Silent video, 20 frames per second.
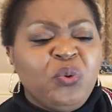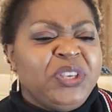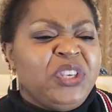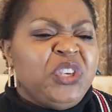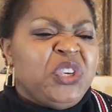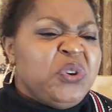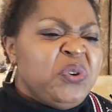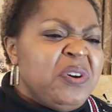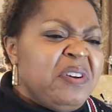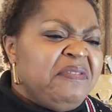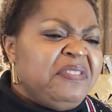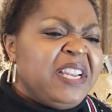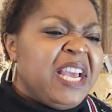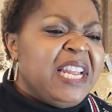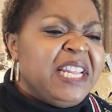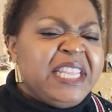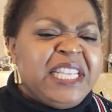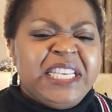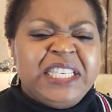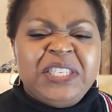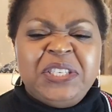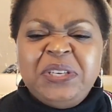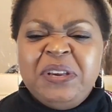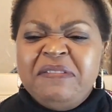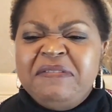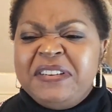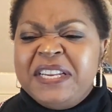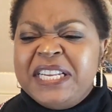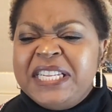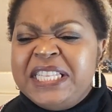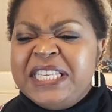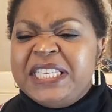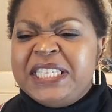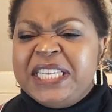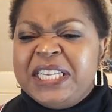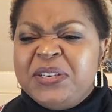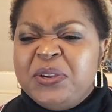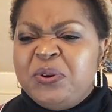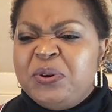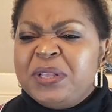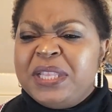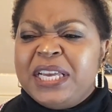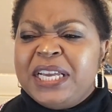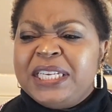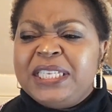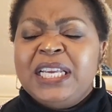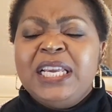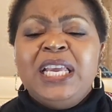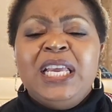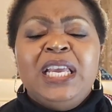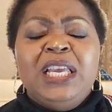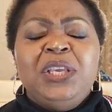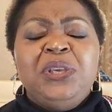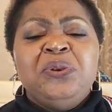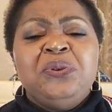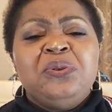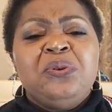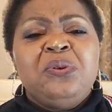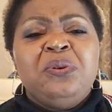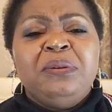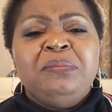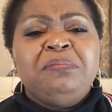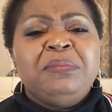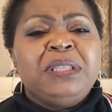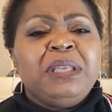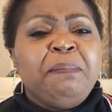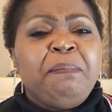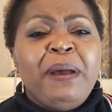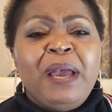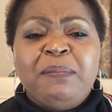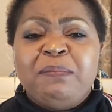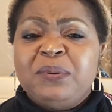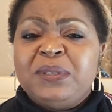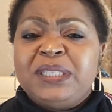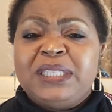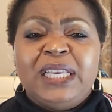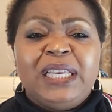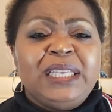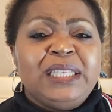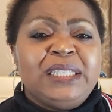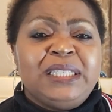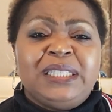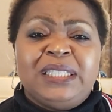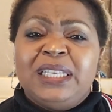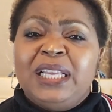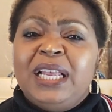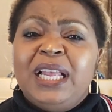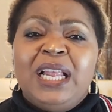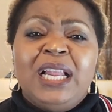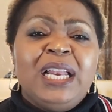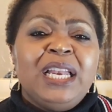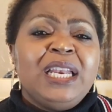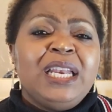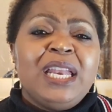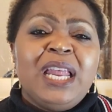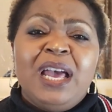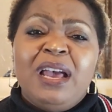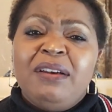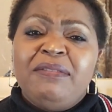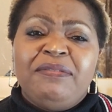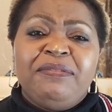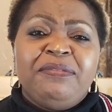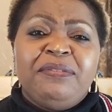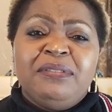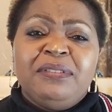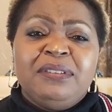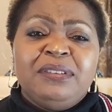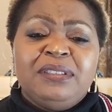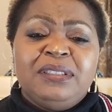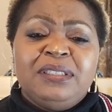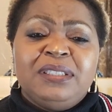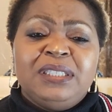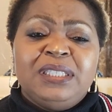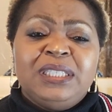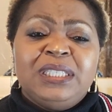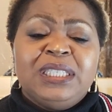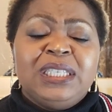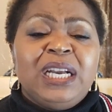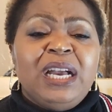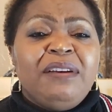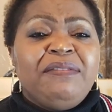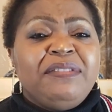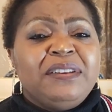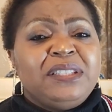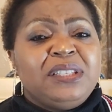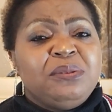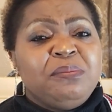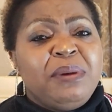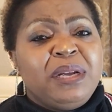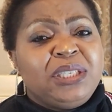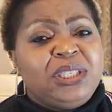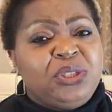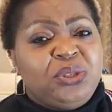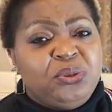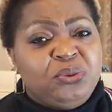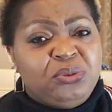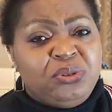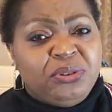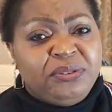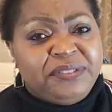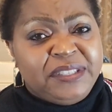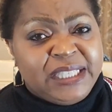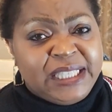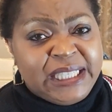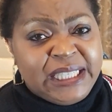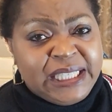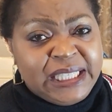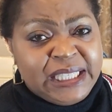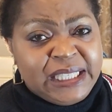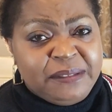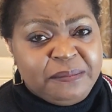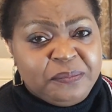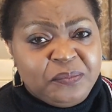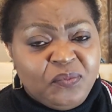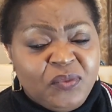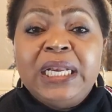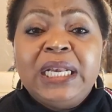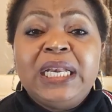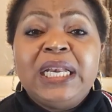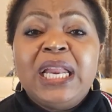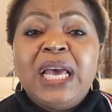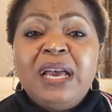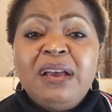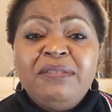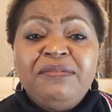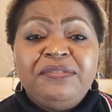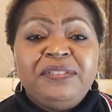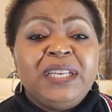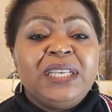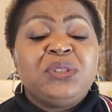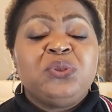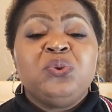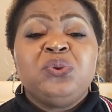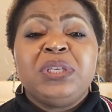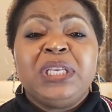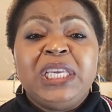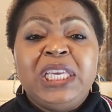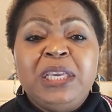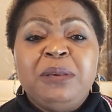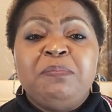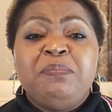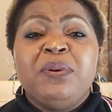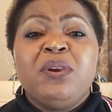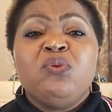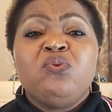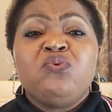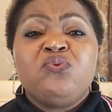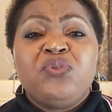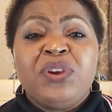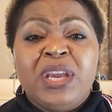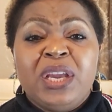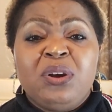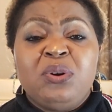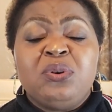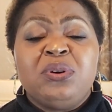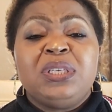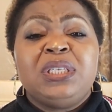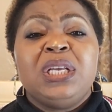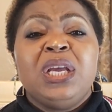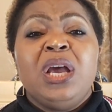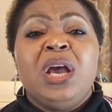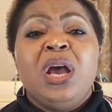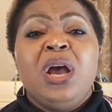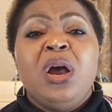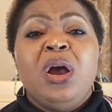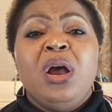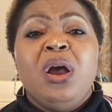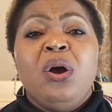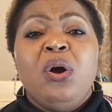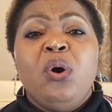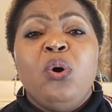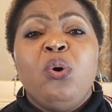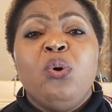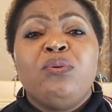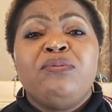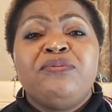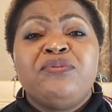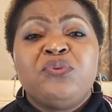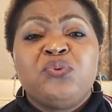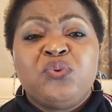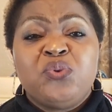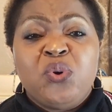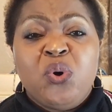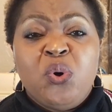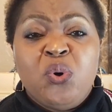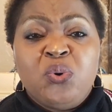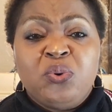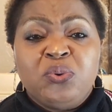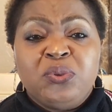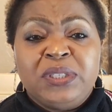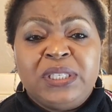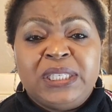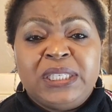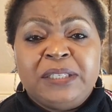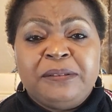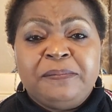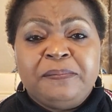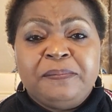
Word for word: You have done this, you have done this, and all that. You know, the Bible says love covers a multitude of sin. Love does not keep record of wrongs.